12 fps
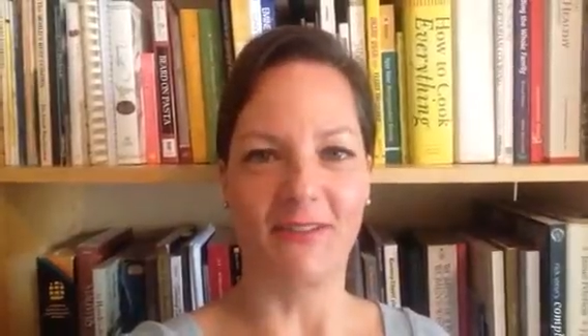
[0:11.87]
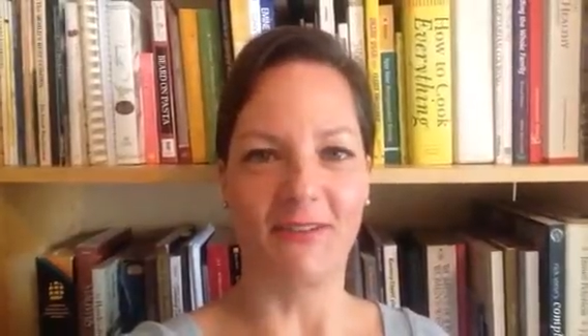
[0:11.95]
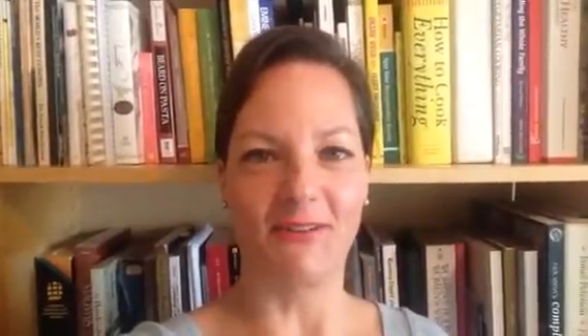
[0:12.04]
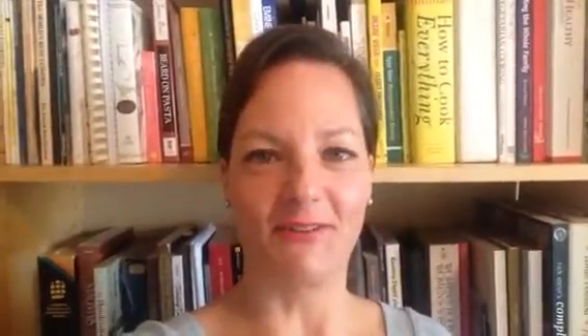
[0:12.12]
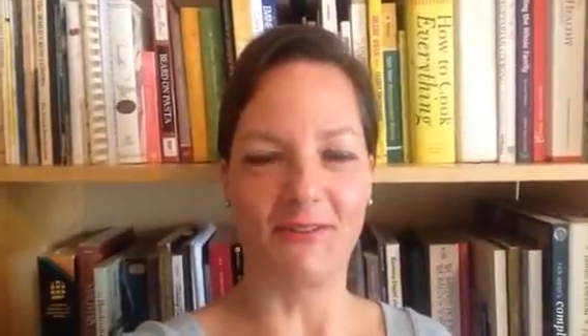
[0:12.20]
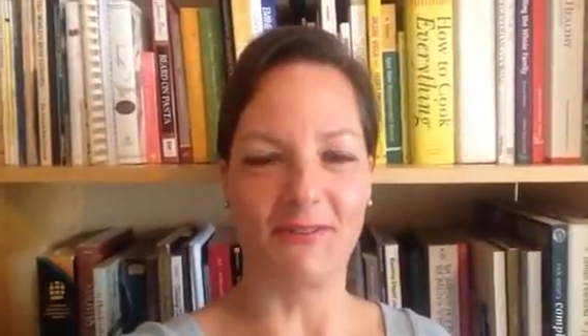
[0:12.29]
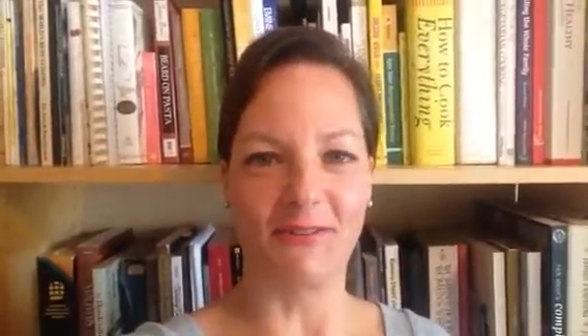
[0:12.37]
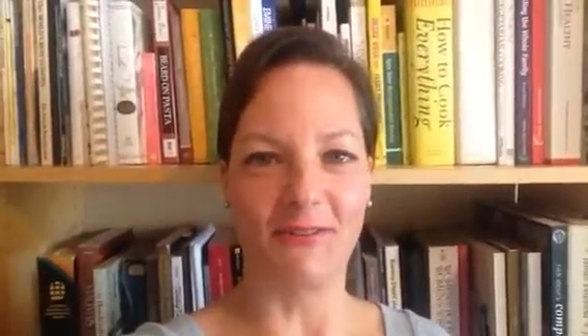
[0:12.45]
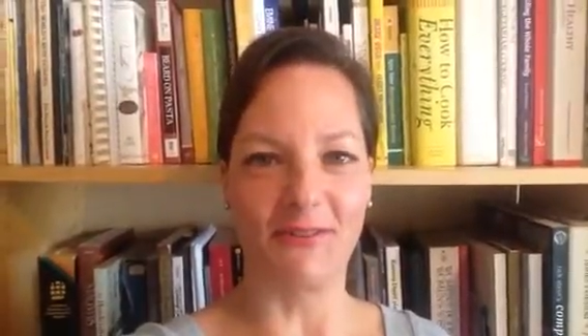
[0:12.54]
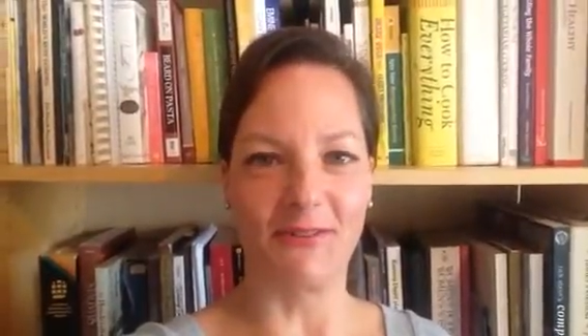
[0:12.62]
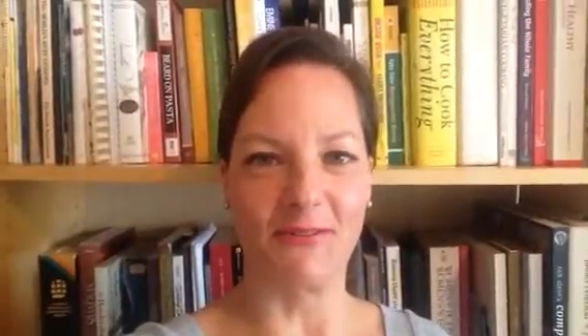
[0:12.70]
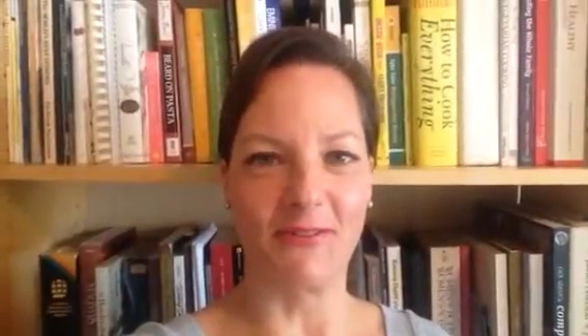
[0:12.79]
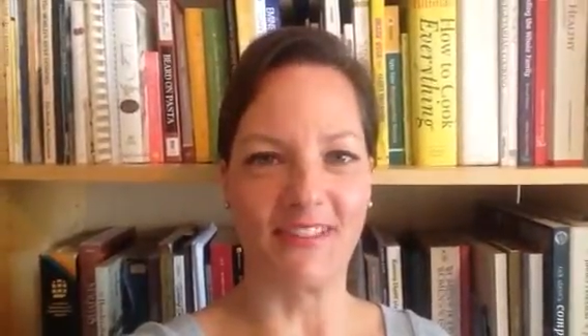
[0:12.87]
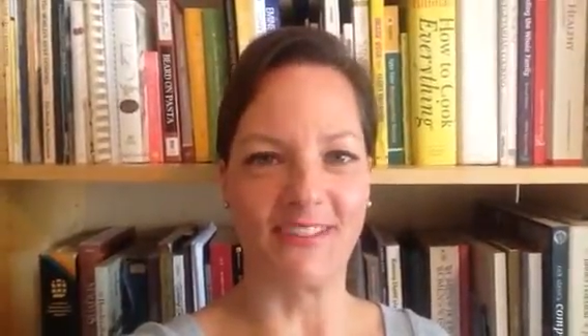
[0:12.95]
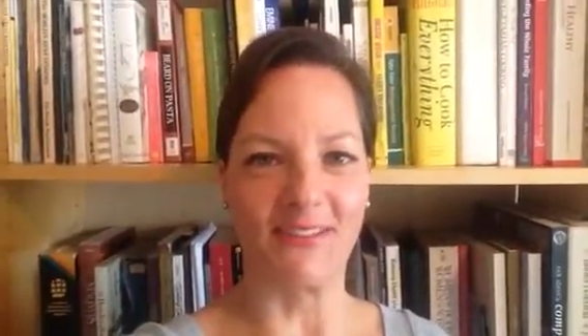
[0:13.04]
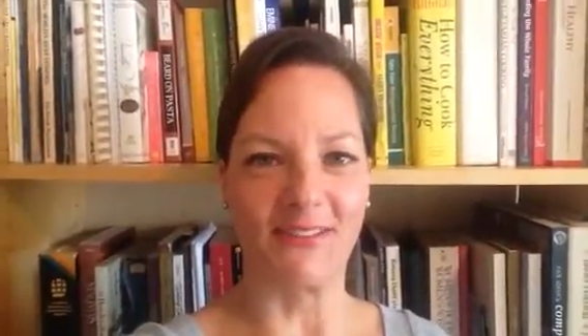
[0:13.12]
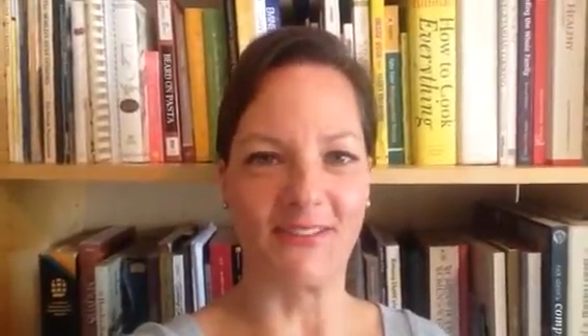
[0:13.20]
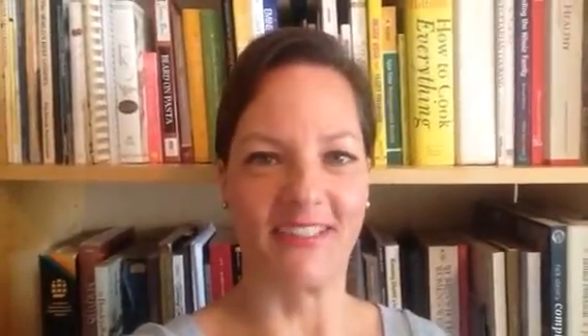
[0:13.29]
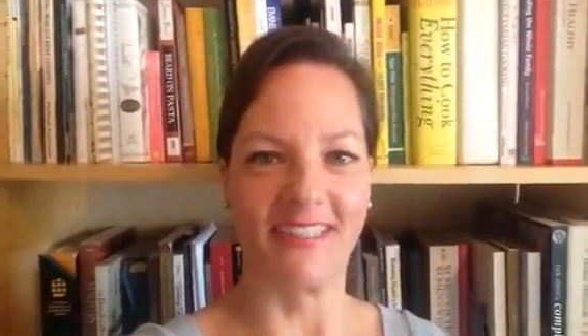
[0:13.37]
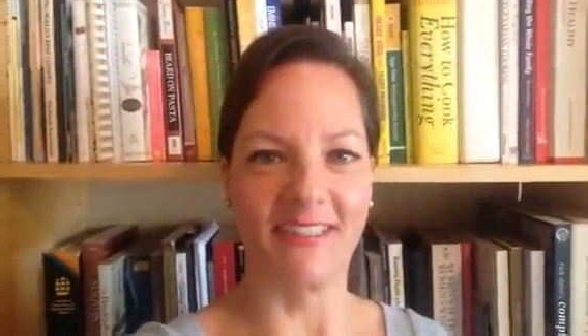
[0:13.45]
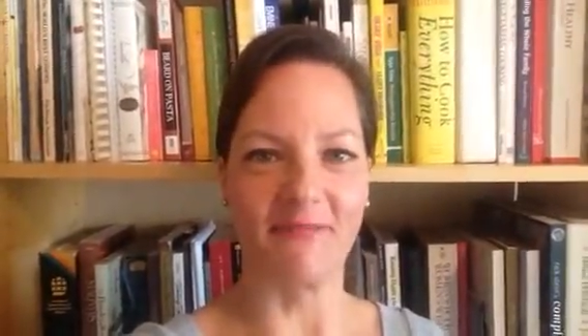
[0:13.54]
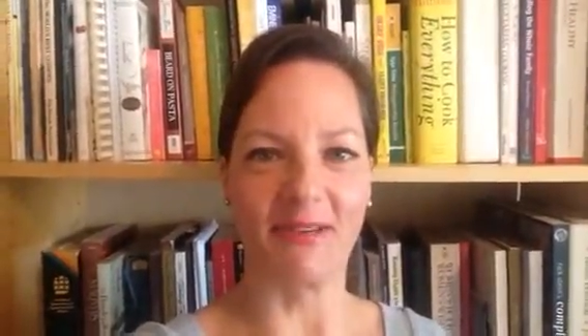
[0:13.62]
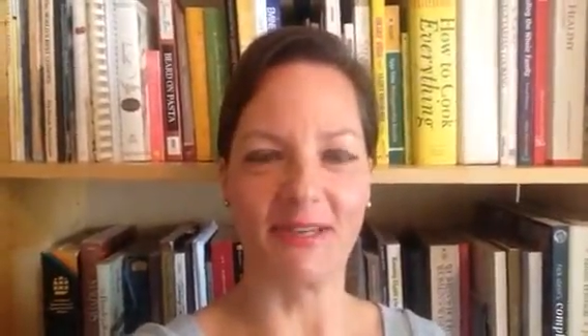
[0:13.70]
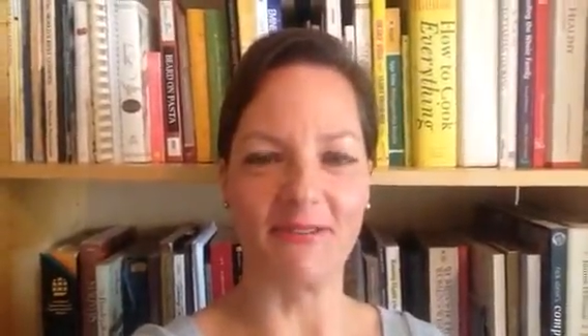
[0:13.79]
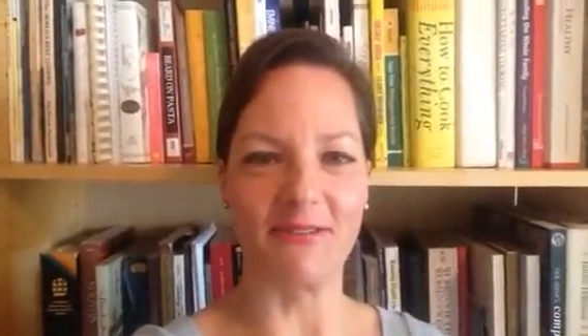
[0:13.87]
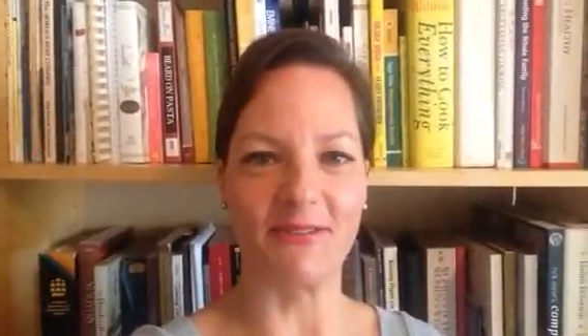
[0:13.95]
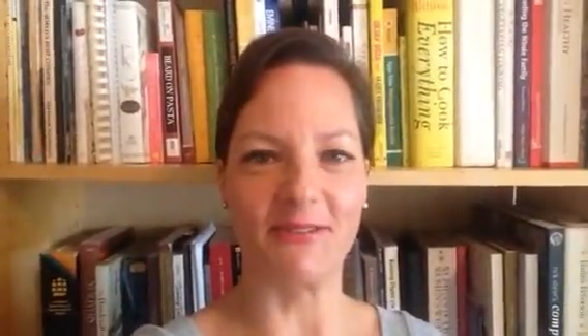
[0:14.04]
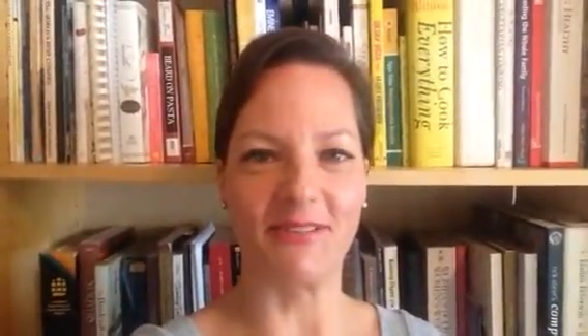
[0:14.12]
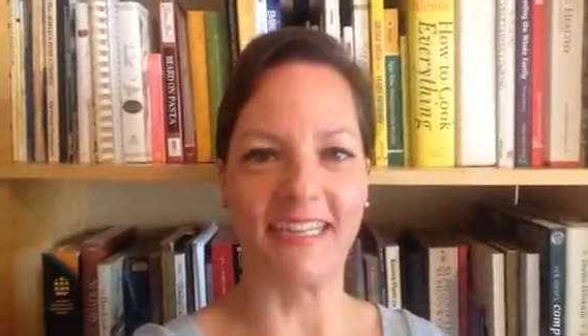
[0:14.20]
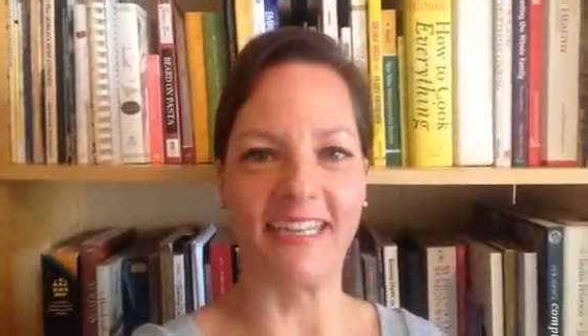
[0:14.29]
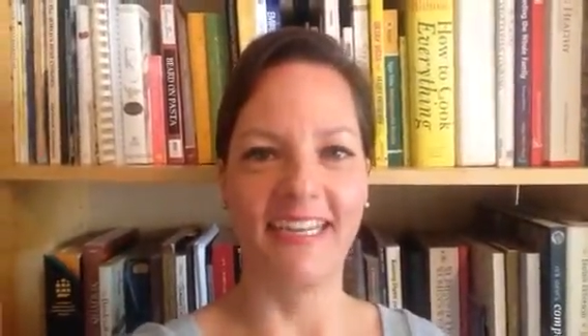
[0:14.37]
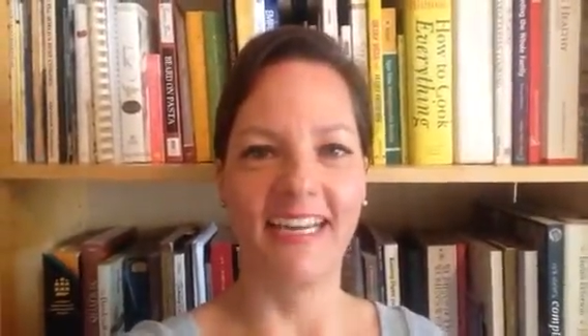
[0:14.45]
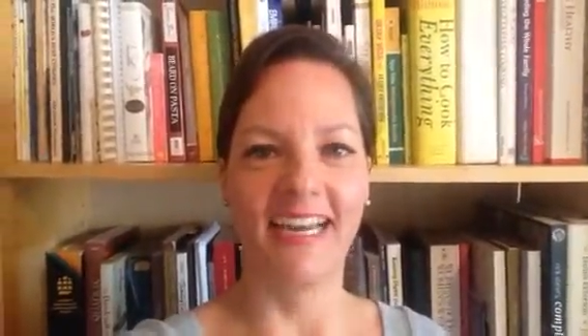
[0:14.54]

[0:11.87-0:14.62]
grown older and wiser in my own journey.